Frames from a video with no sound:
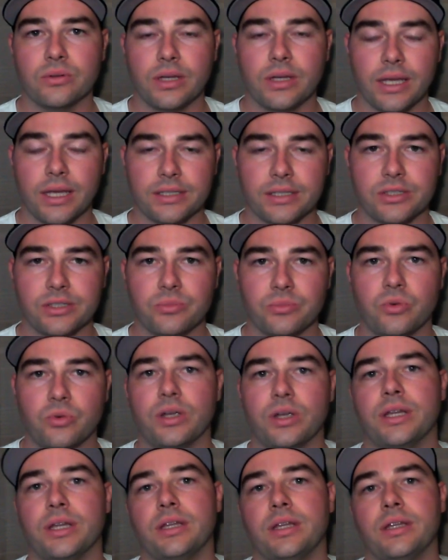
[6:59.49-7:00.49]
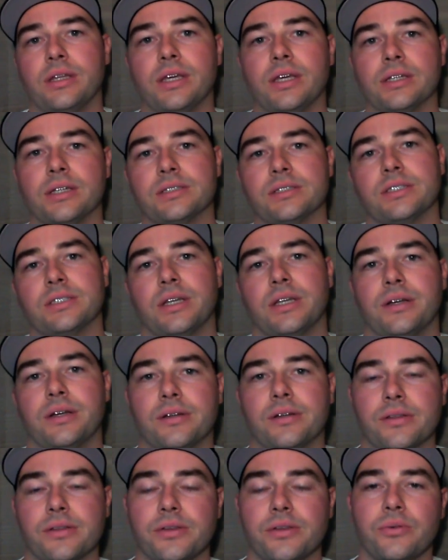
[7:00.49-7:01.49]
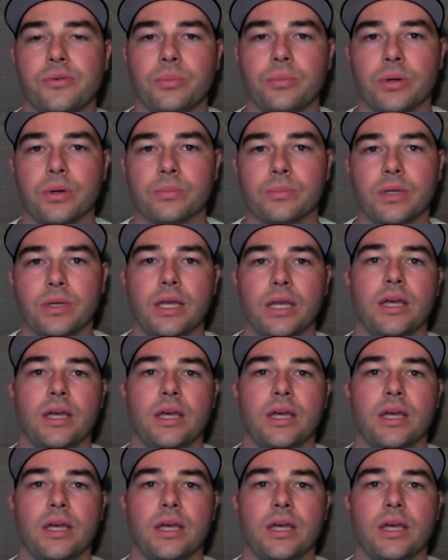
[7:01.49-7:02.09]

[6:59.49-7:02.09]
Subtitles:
has debris in it, it can send it into the Huey pump.